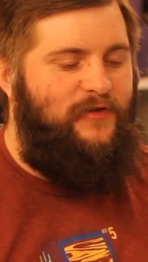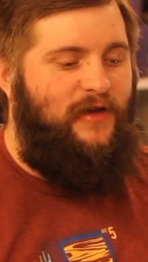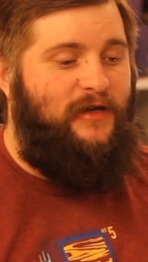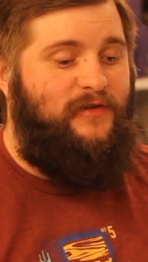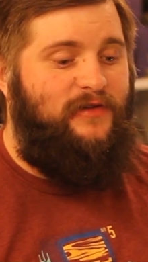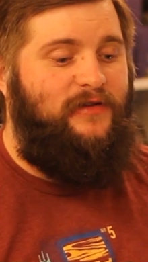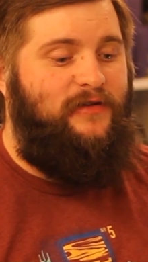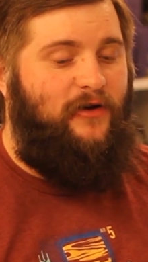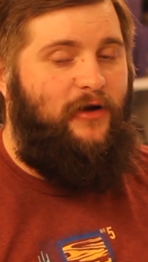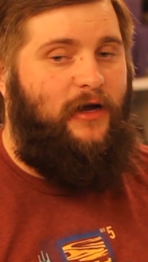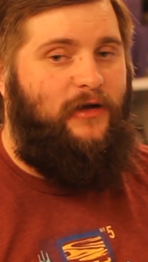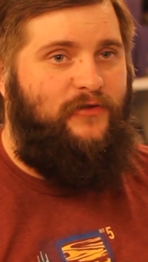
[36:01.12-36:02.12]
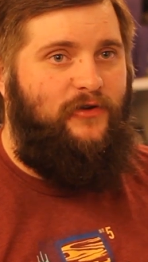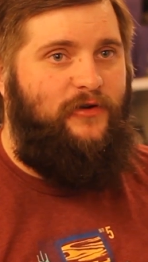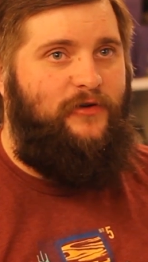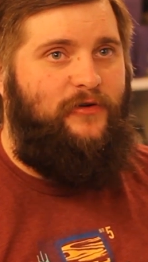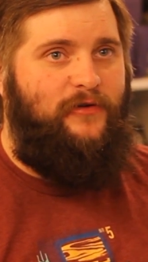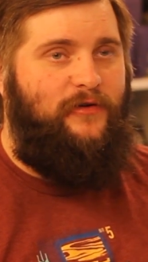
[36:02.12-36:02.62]
6. Okay, so
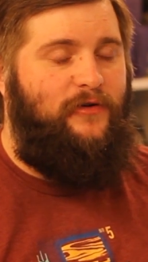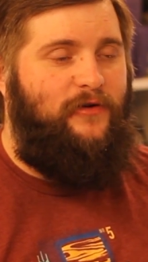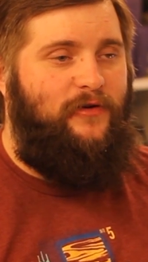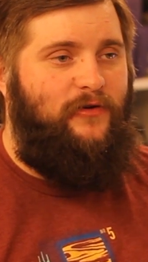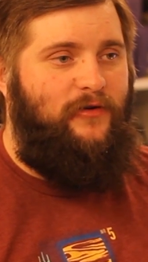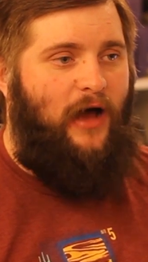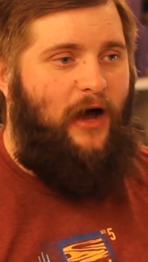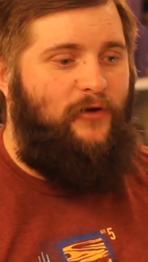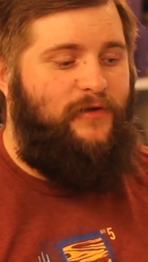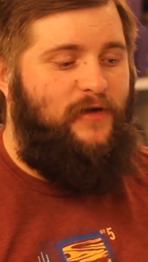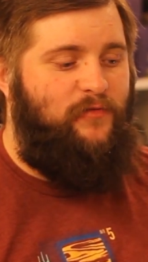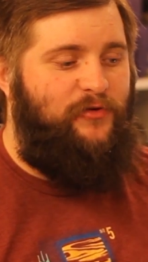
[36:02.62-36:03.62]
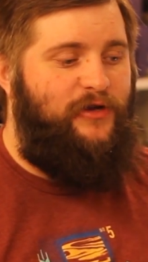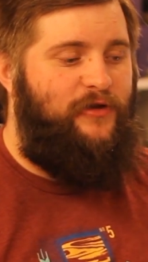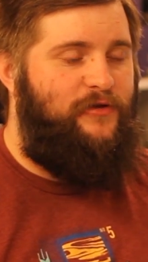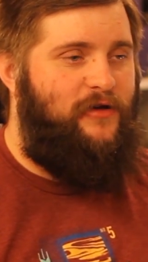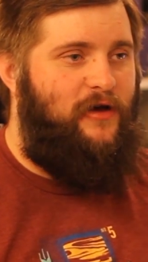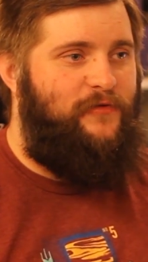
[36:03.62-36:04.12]
your house has pretty
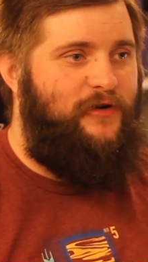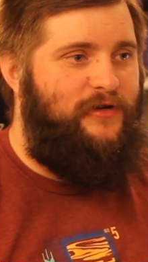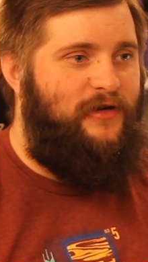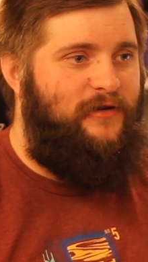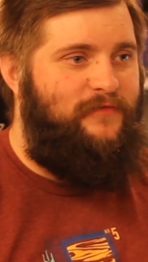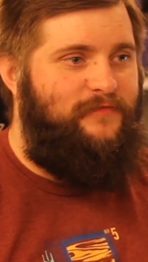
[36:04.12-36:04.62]
good coverage, huh?